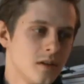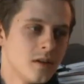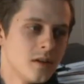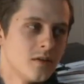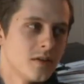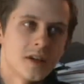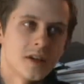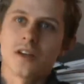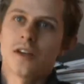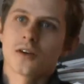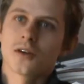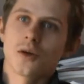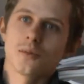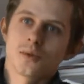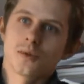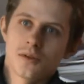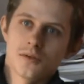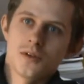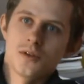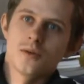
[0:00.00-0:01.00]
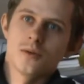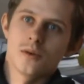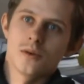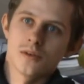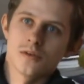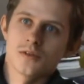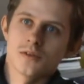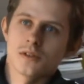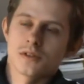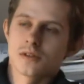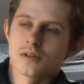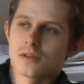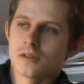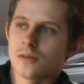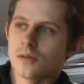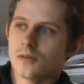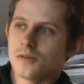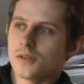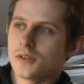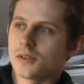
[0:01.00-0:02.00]
The helicopter view on this
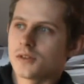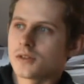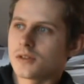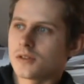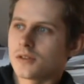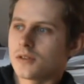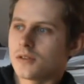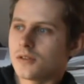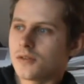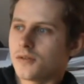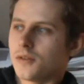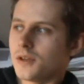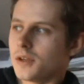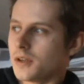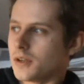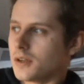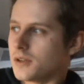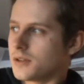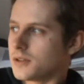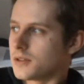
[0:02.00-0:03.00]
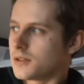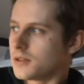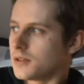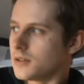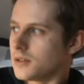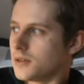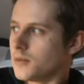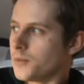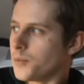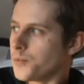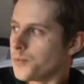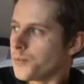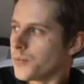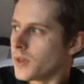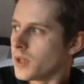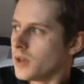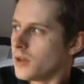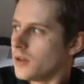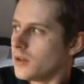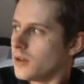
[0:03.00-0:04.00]
thing is
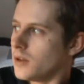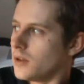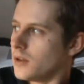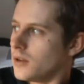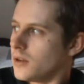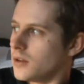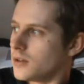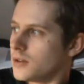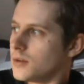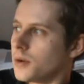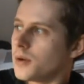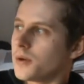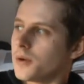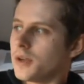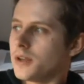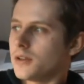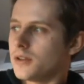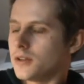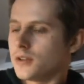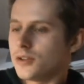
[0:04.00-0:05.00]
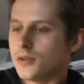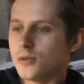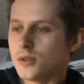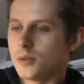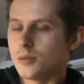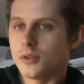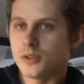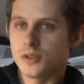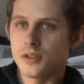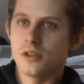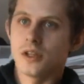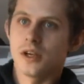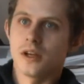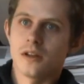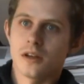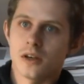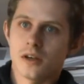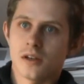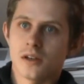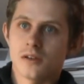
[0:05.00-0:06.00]
to create a tunable delay
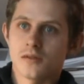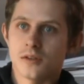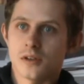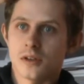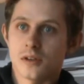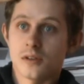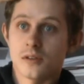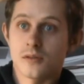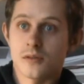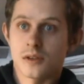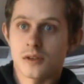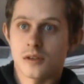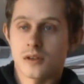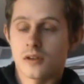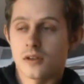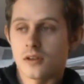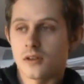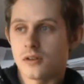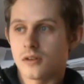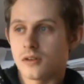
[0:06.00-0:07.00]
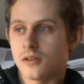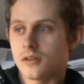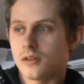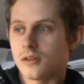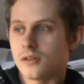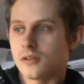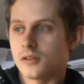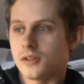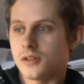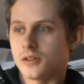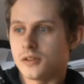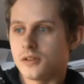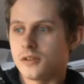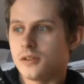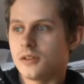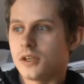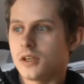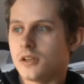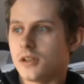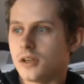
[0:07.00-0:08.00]
line, and a
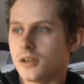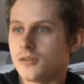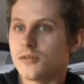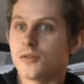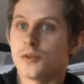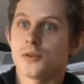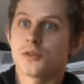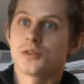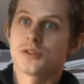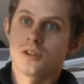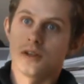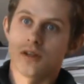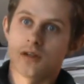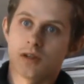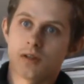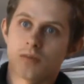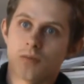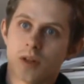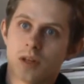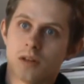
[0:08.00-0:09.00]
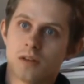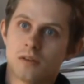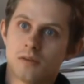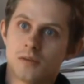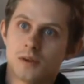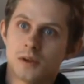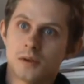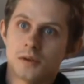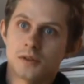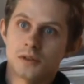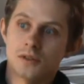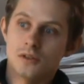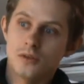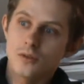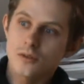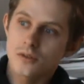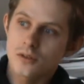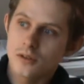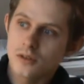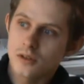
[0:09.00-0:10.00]
delay line for your signal. And where is it
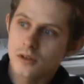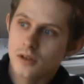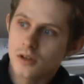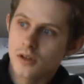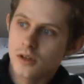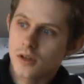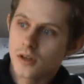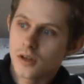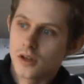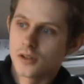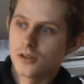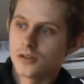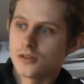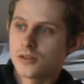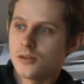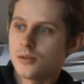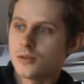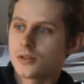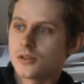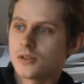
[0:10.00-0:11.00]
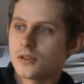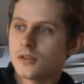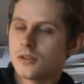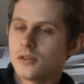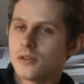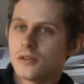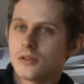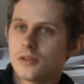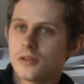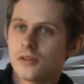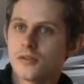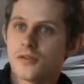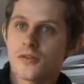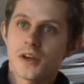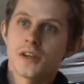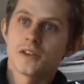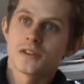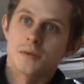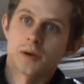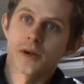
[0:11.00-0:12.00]
used? It is used in
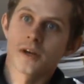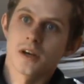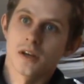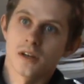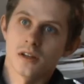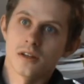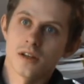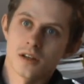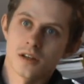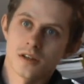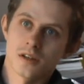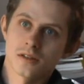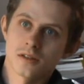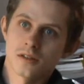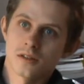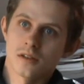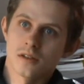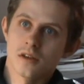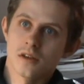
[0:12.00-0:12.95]
phase array antennas.